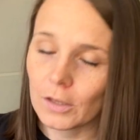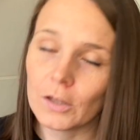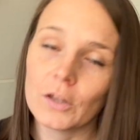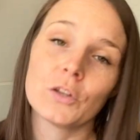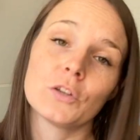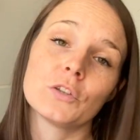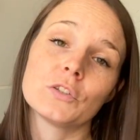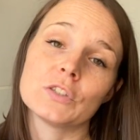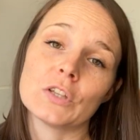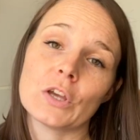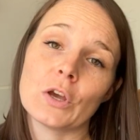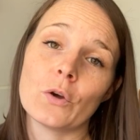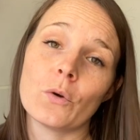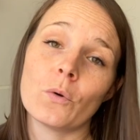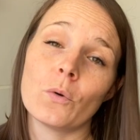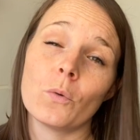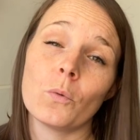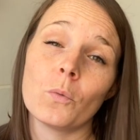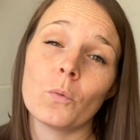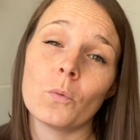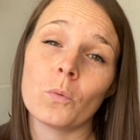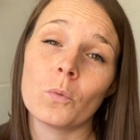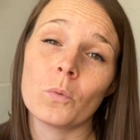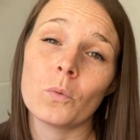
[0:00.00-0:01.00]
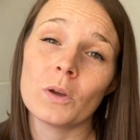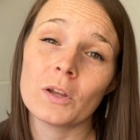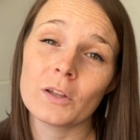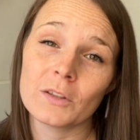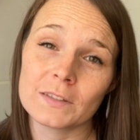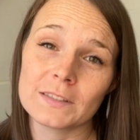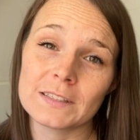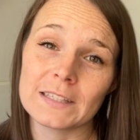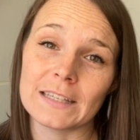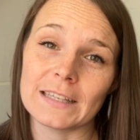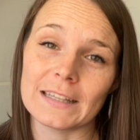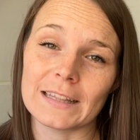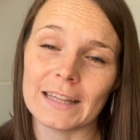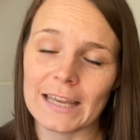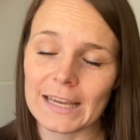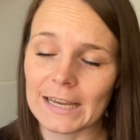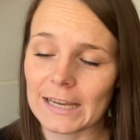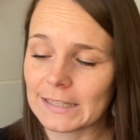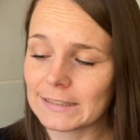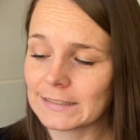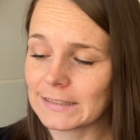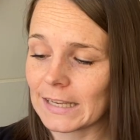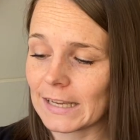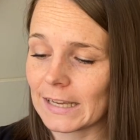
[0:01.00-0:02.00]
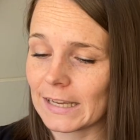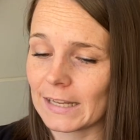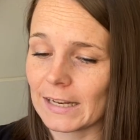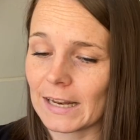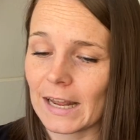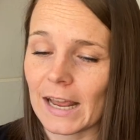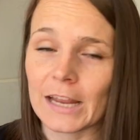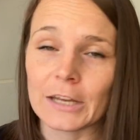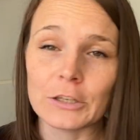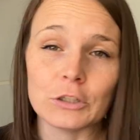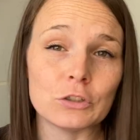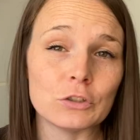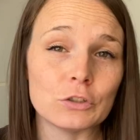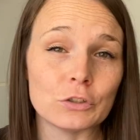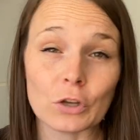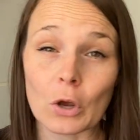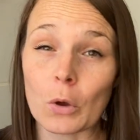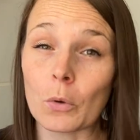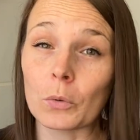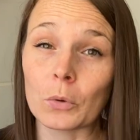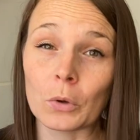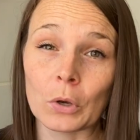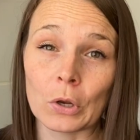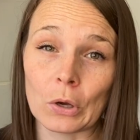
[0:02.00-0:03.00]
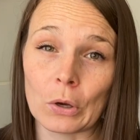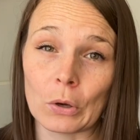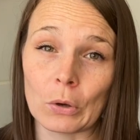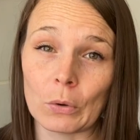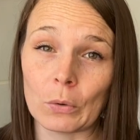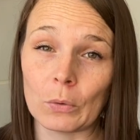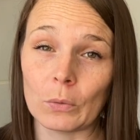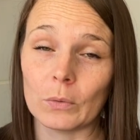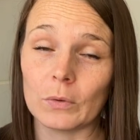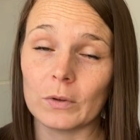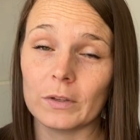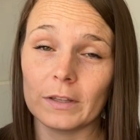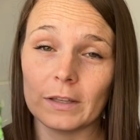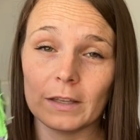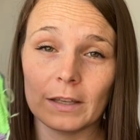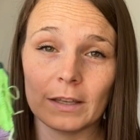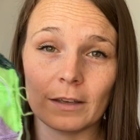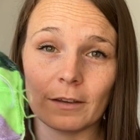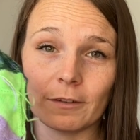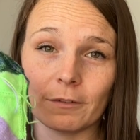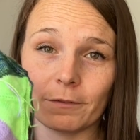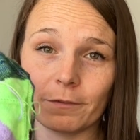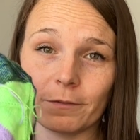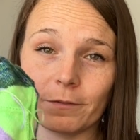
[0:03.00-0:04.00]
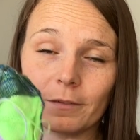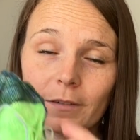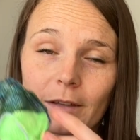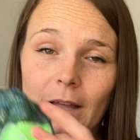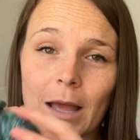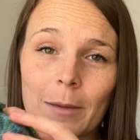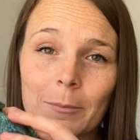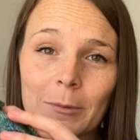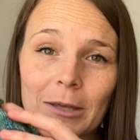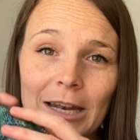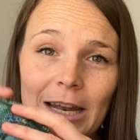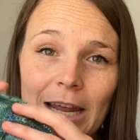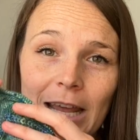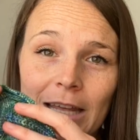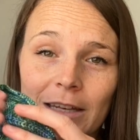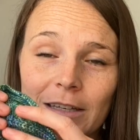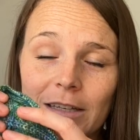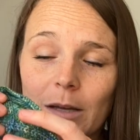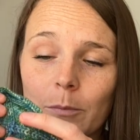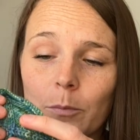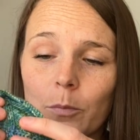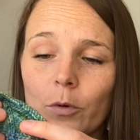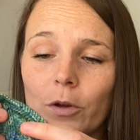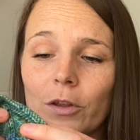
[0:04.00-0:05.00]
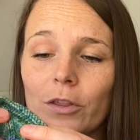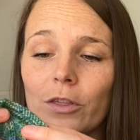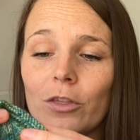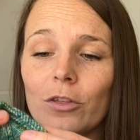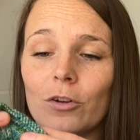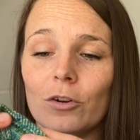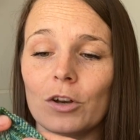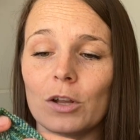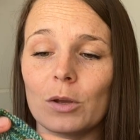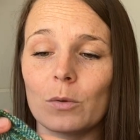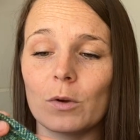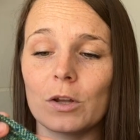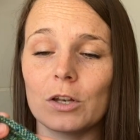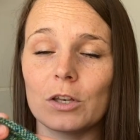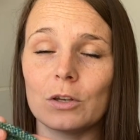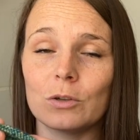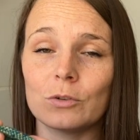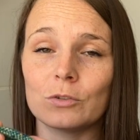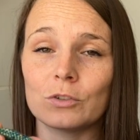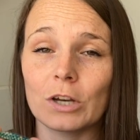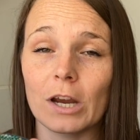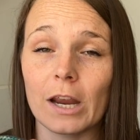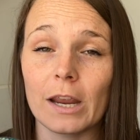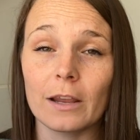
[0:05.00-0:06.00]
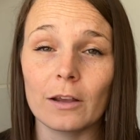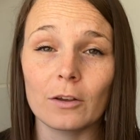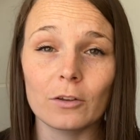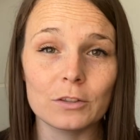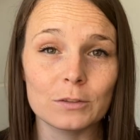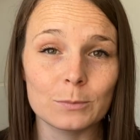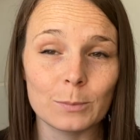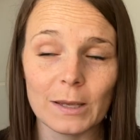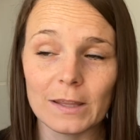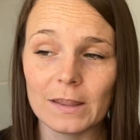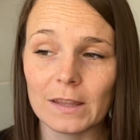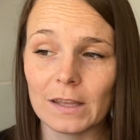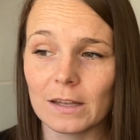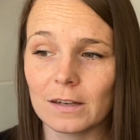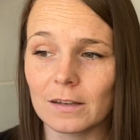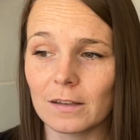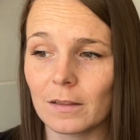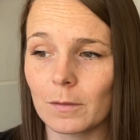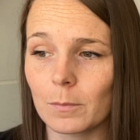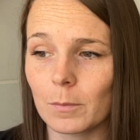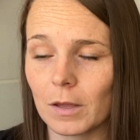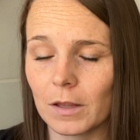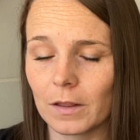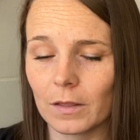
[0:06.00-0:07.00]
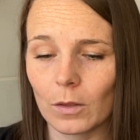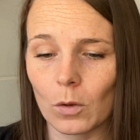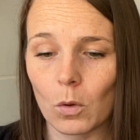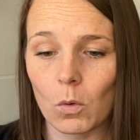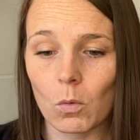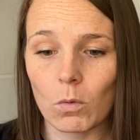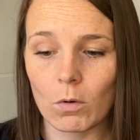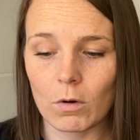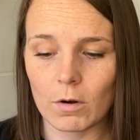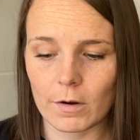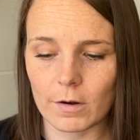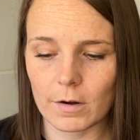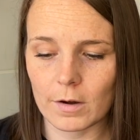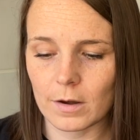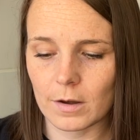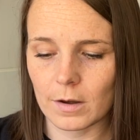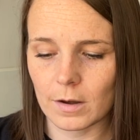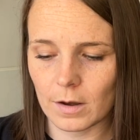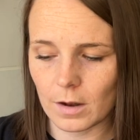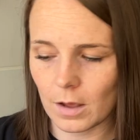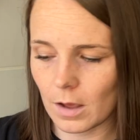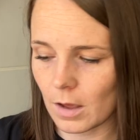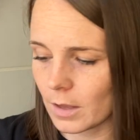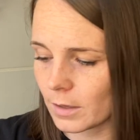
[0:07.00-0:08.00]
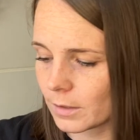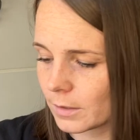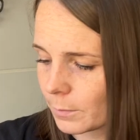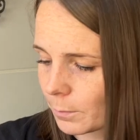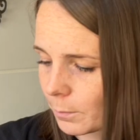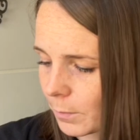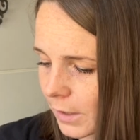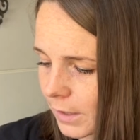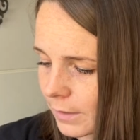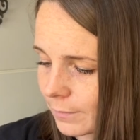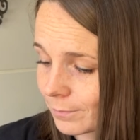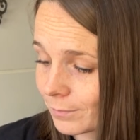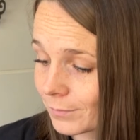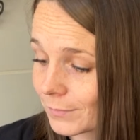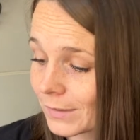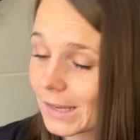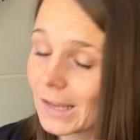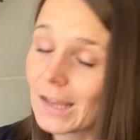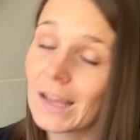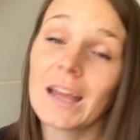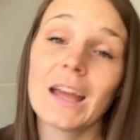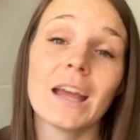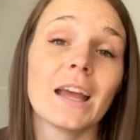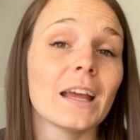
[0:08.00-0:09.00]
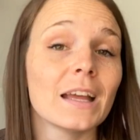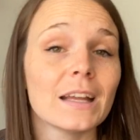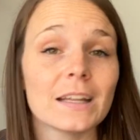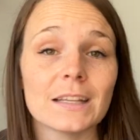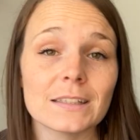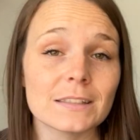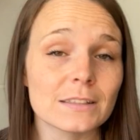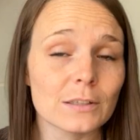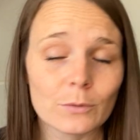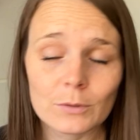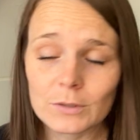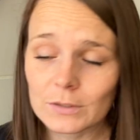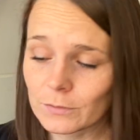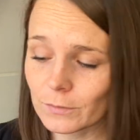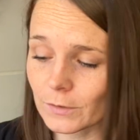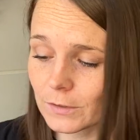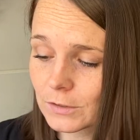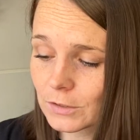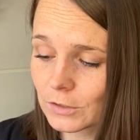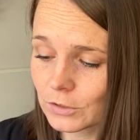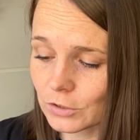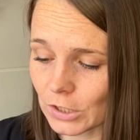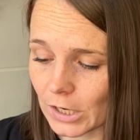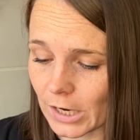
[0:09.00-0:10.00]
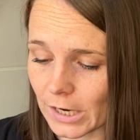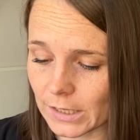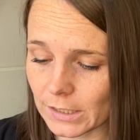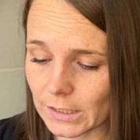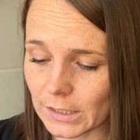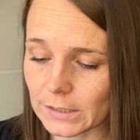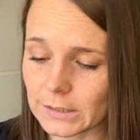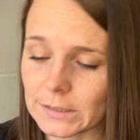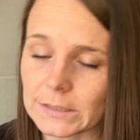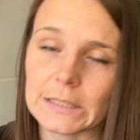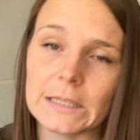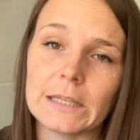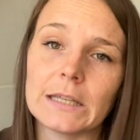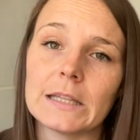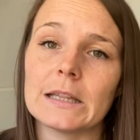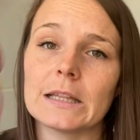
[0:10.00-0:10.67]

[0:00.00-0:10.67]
So we'll see. Like I said, I don't know if I'm going to end up with 31 new triangles by the end of the month or not. But it's always fun to try and see.